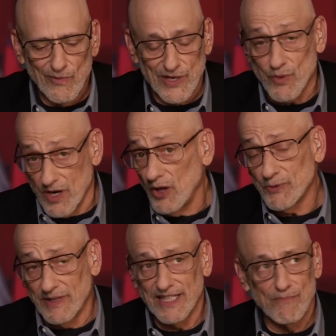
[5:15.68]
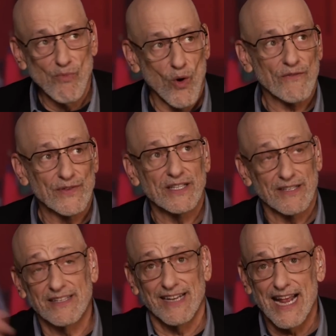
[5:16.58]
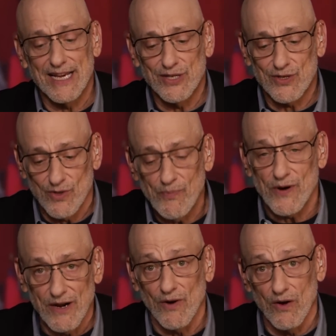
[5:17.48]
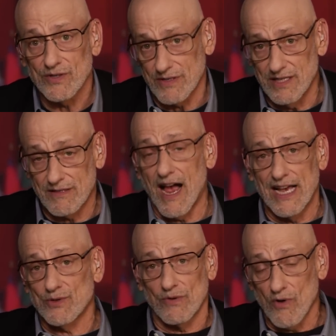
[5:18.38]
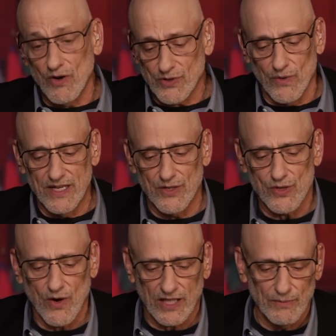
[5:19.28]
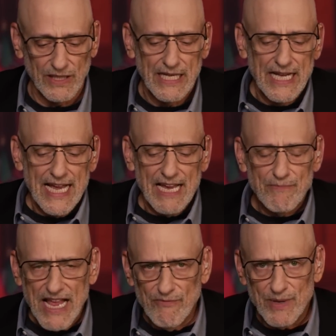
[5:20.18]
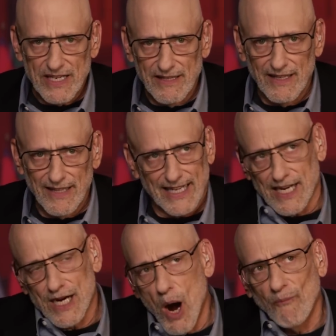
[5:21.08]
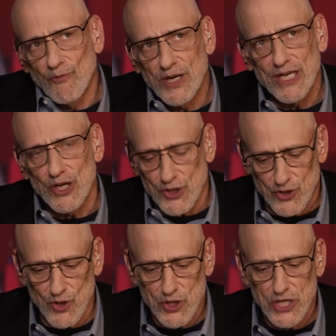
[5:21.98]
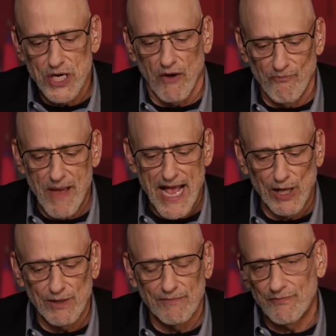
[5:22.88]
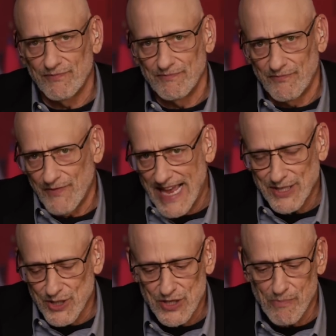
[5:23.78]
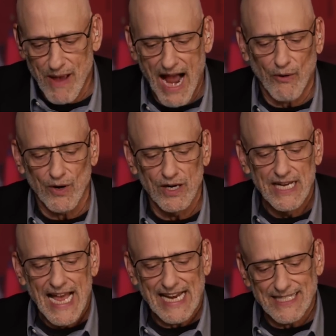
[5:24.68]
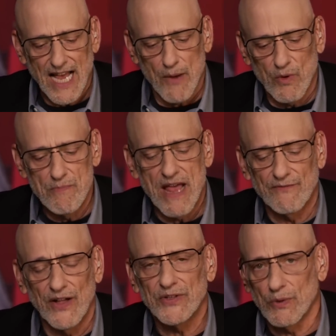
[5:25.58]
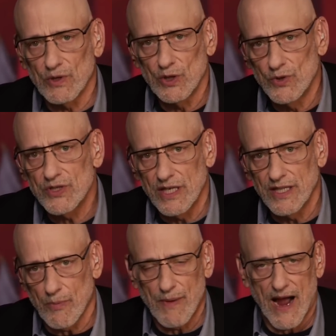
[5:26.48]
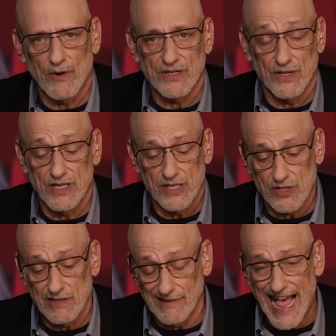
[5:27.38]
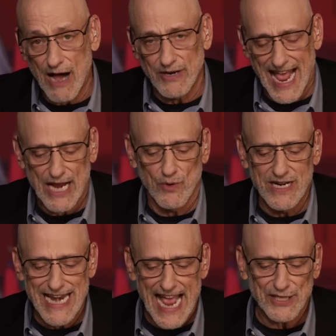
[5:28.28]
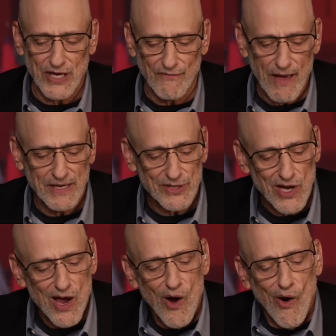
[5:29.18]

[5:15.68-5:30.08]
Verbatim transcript: which would ultimately morph into today's superheroes, these guys who are also indestructible, it may have been like a comforting assertion of male fantasy power at a time when men felt they were losing their power to these loud, angry, nasty feminists,